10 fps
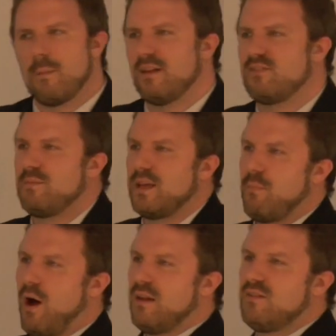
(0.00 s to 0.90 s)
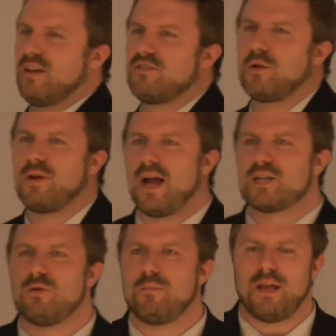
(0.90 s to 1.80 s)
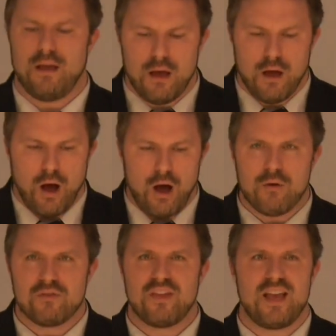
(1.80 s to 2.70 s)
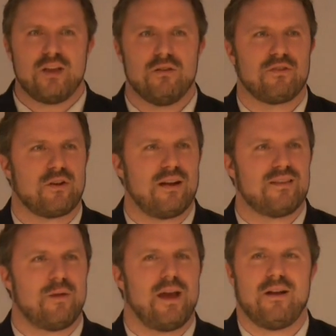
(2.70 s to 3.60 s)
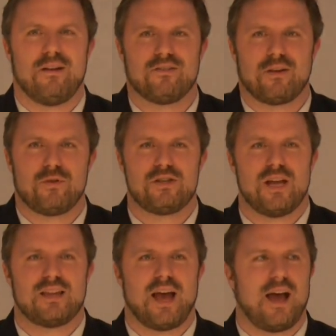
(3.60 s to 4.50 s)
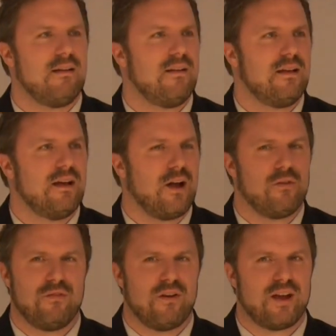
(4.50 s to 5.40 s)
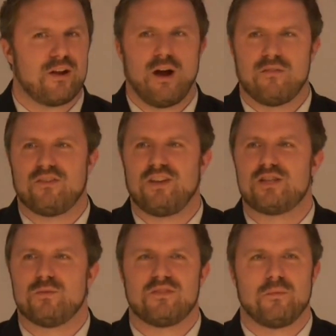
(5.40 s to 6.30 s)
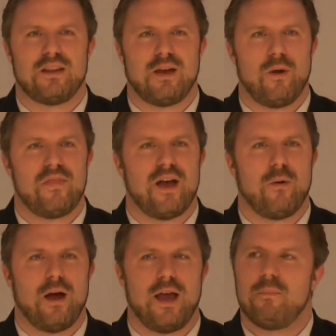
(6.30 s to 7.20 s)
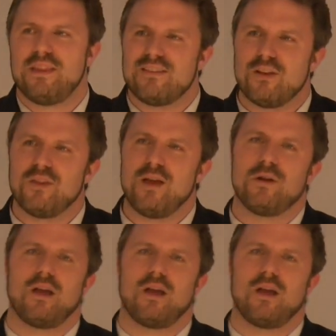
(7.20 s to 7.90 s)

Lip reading: about something in politics, their reaction would be, oh, thank you for correcting my errors. I appreciate that. I don't know if you've ever had a conversation with somebody that went that way, but that's how they would.